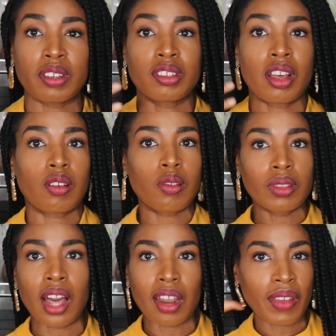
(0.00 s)
There's not a
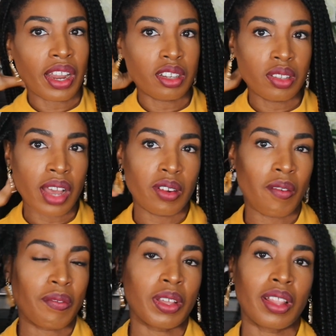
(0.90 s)
whole lot of hair, so I
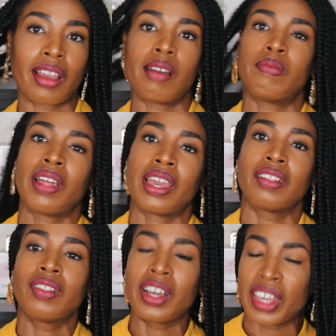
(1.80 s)
don't feel like I'm like
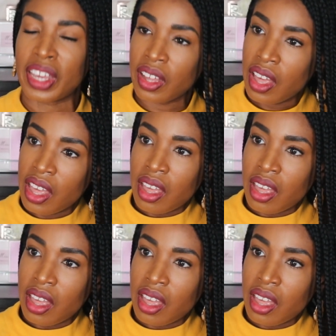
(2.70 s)
lugging,